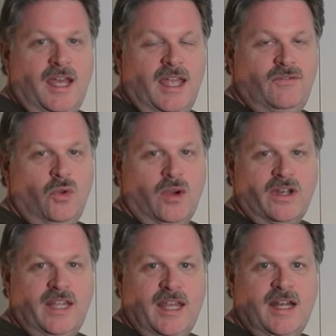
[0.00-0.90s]
if you are
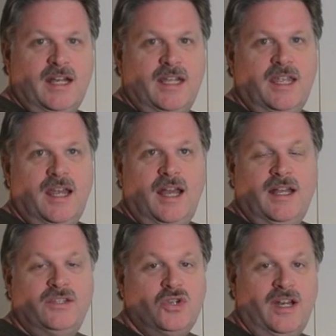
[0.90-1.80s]
going to get honey,
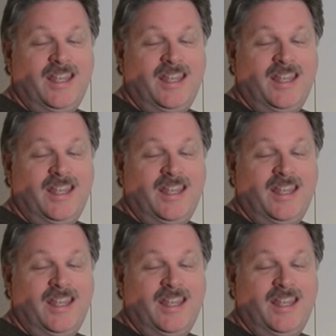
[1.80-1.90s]
try